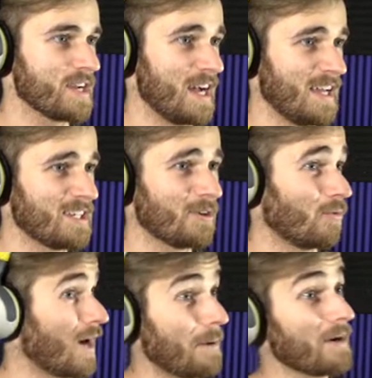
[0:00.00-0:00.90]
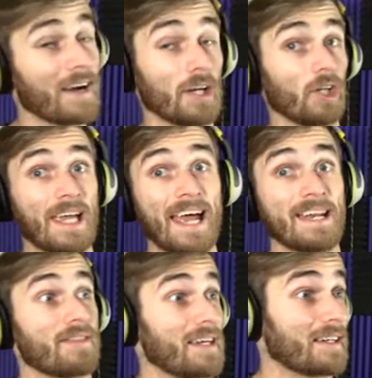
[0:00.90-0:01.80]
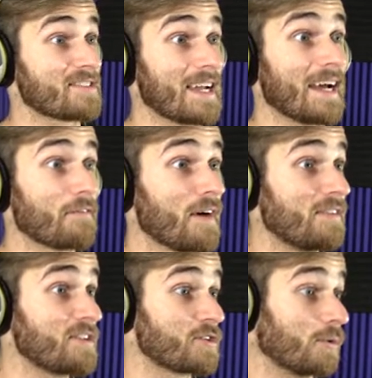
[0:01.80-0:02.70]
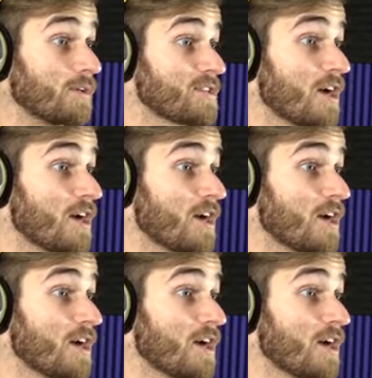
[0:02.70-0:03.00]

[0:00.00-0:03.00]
I don't- I'm not gonna look at anything, because I gotta find these doors.